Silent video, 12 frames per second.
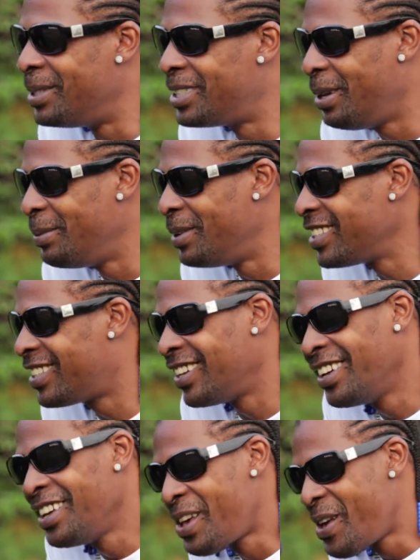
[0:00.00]
Is me I say,
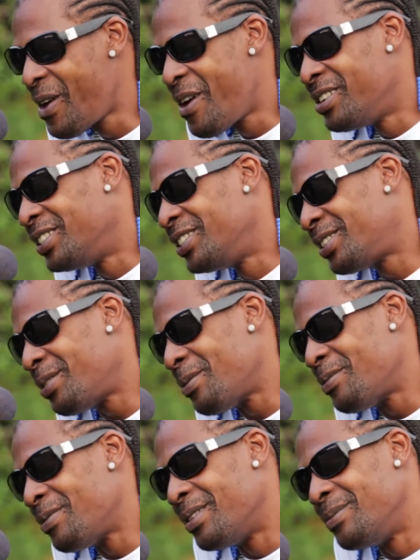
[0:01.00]

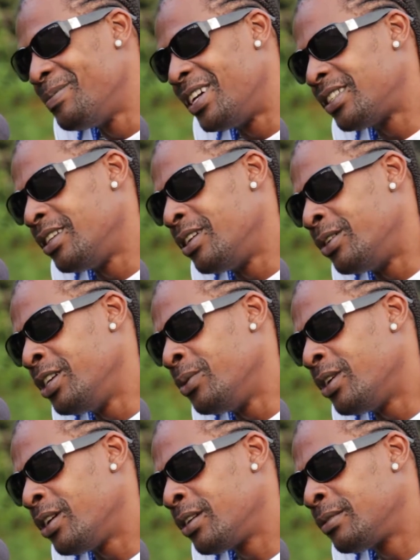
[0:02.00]
so uh, me I say, yo, you what?